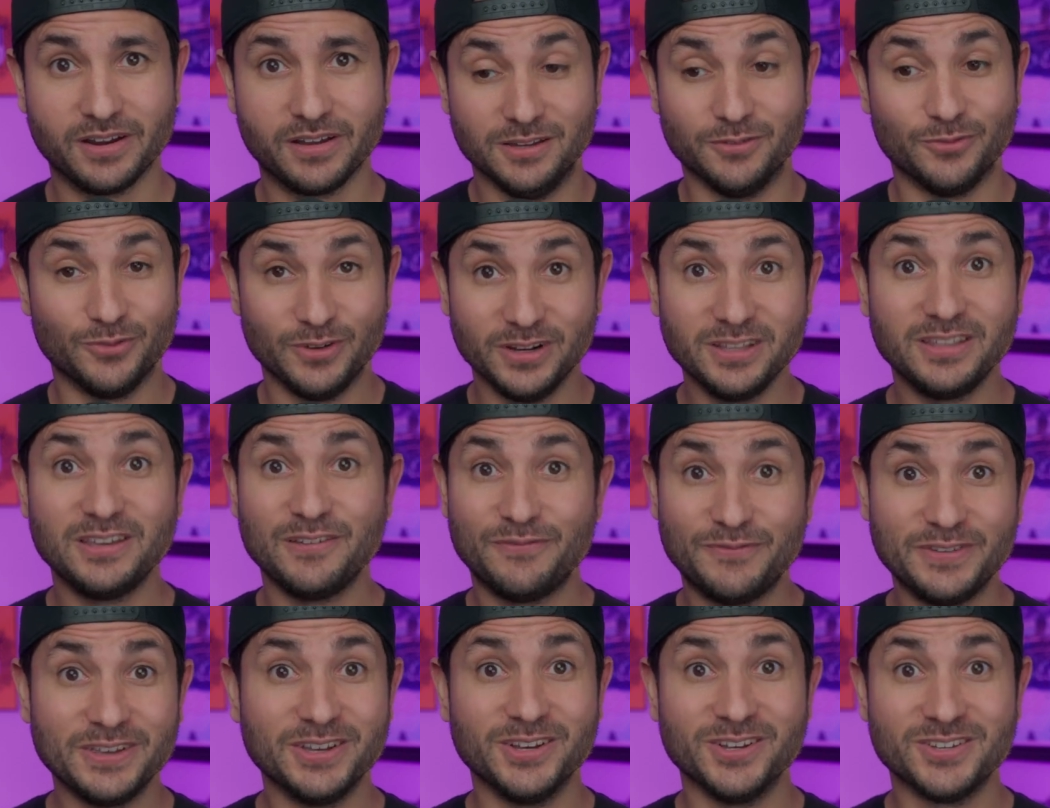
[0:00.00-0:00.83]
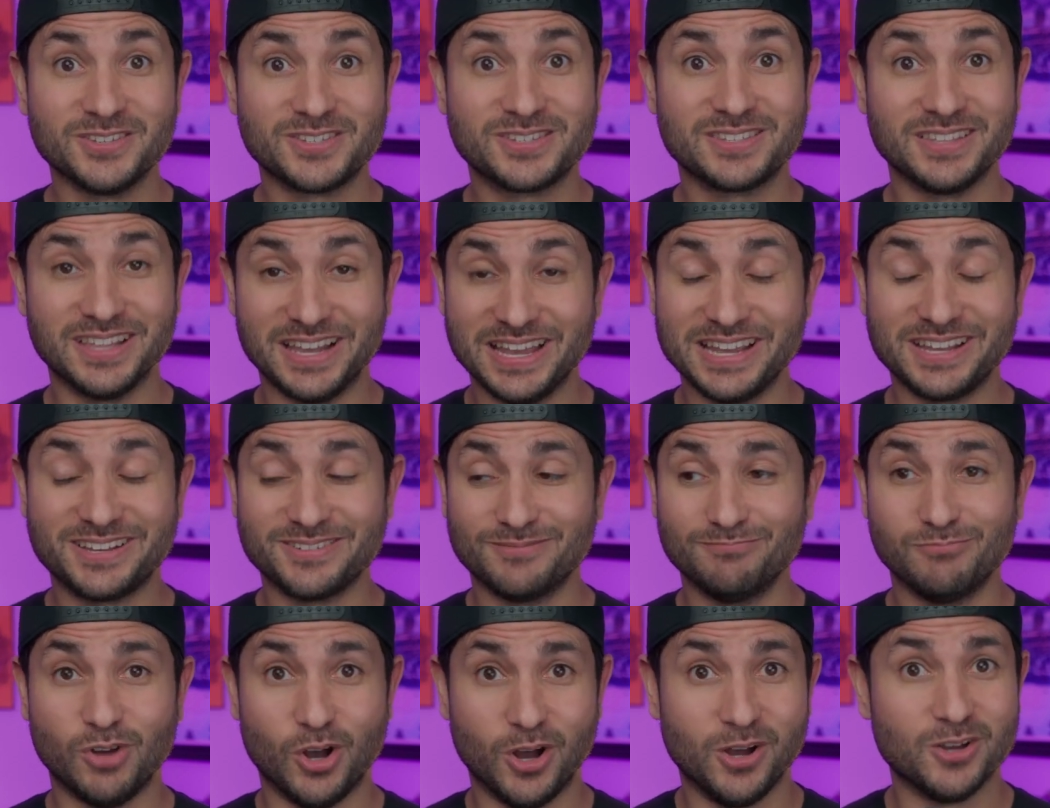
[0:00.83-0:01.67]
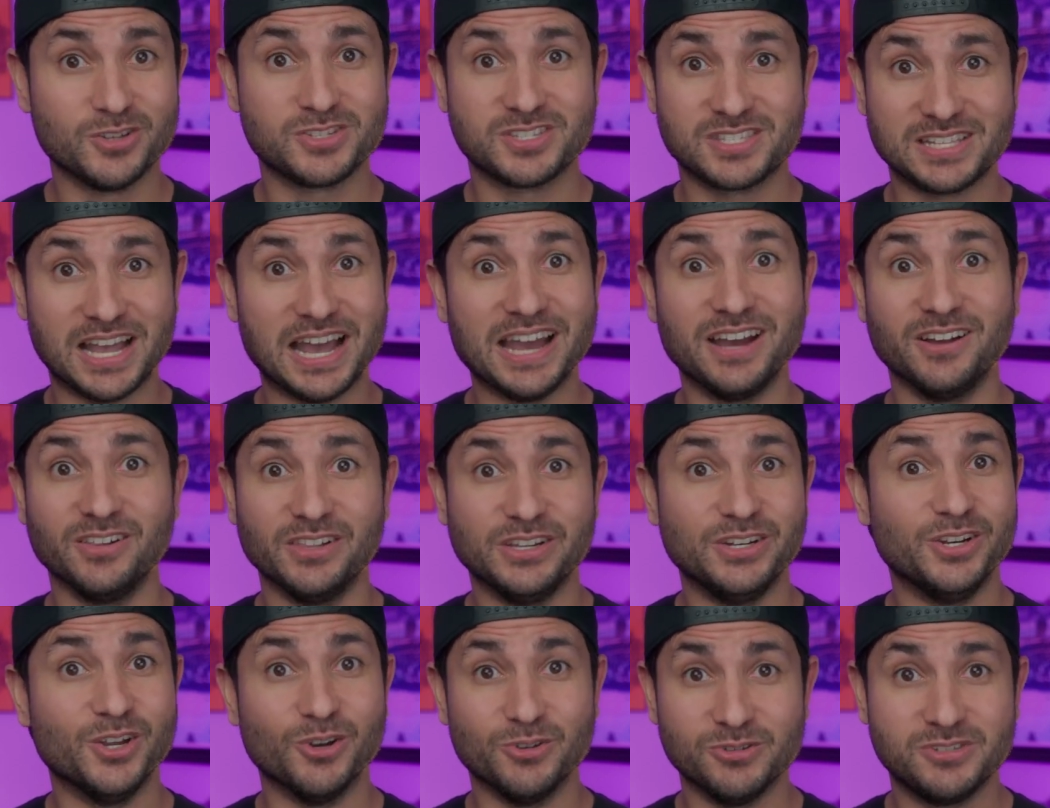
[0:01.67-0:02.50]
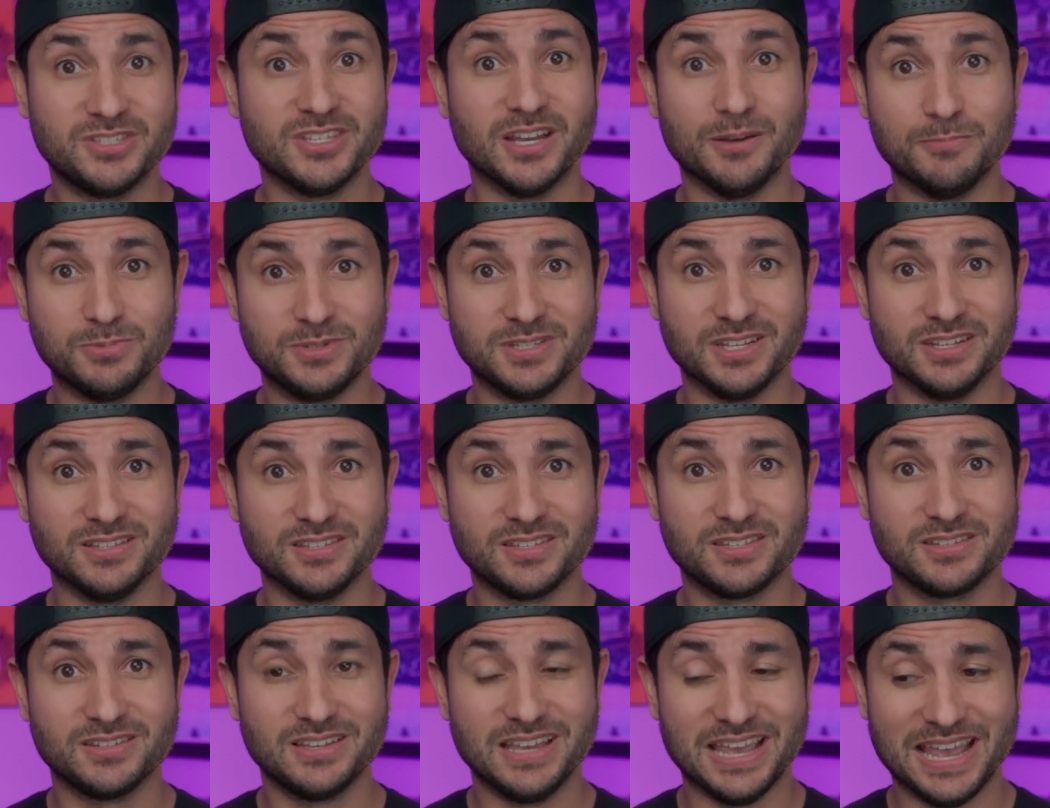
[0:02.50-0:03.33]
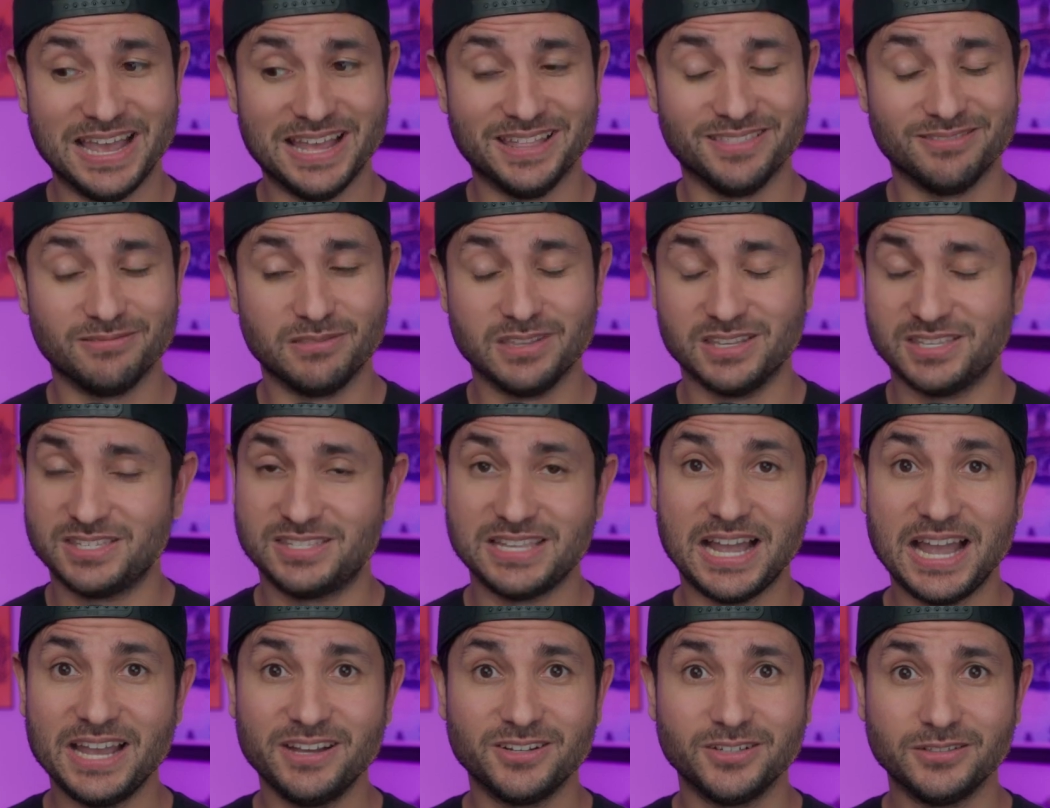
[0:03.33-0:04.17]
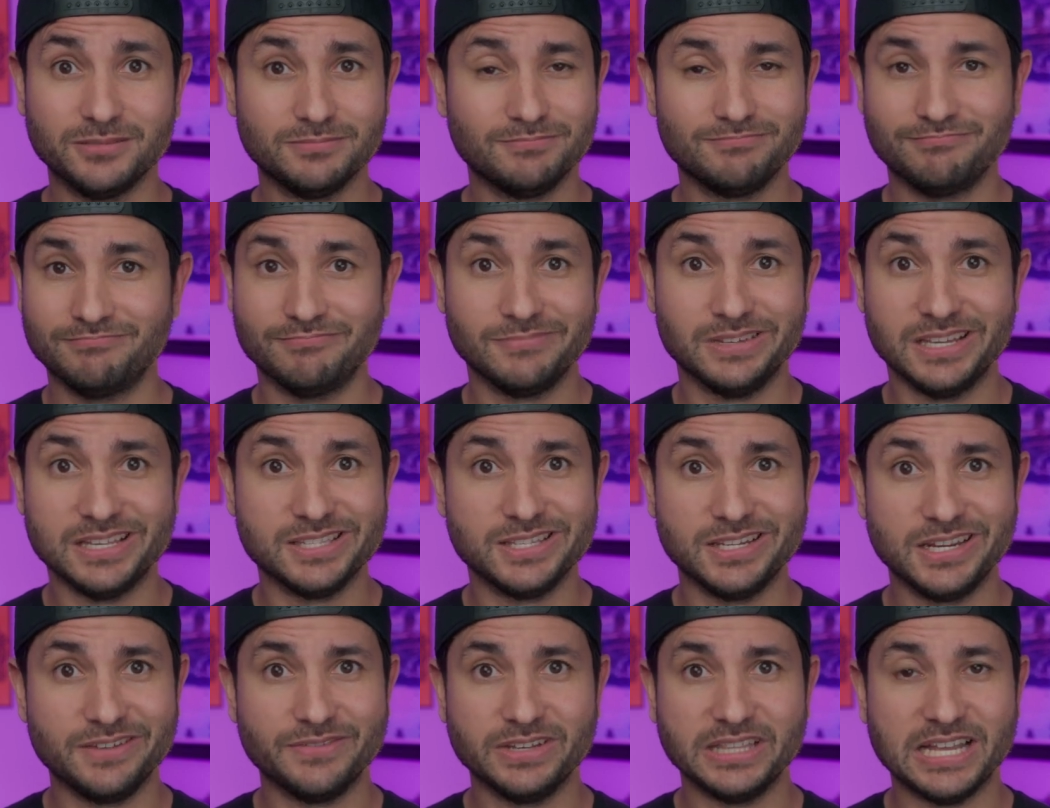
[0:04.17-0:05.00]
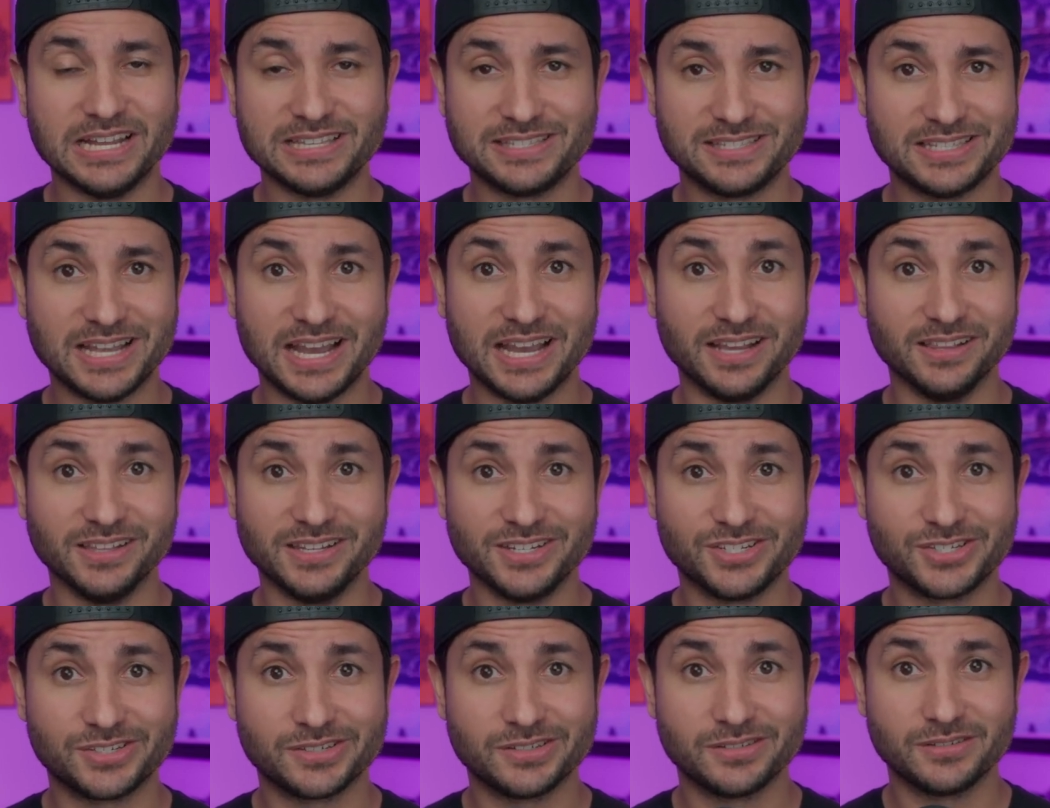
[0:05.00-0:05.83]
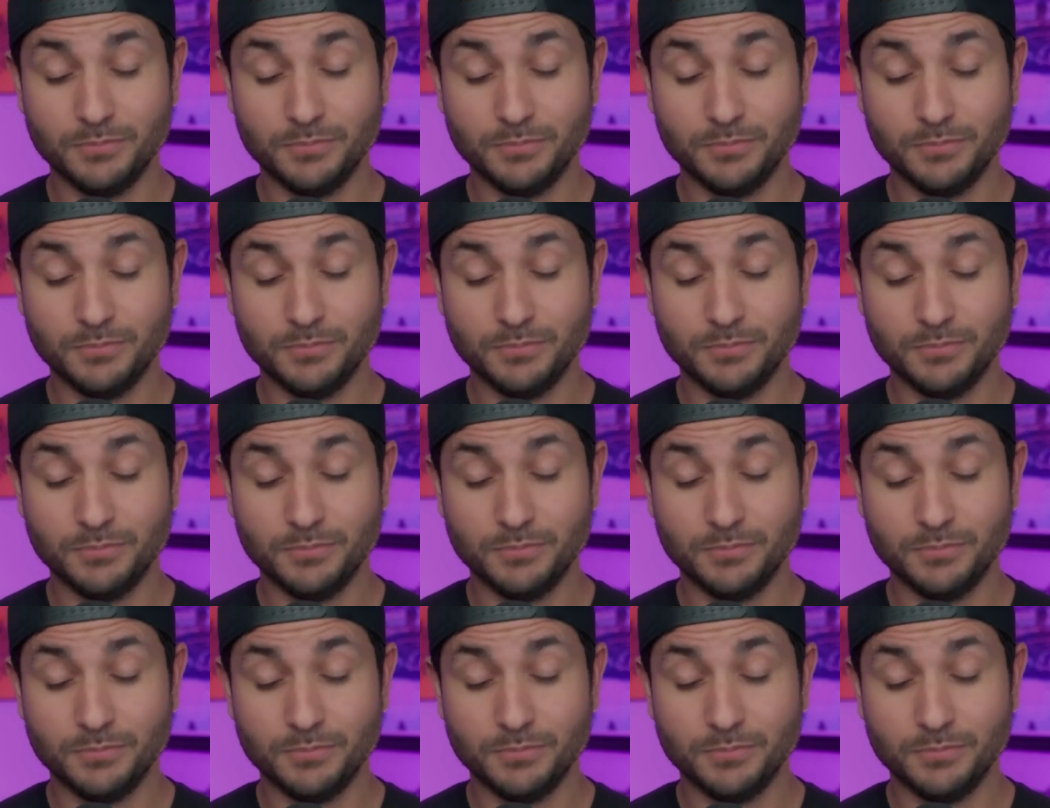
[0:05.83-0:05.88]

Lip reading: It really feels like all style and no substance, and the style isn't even that stylish.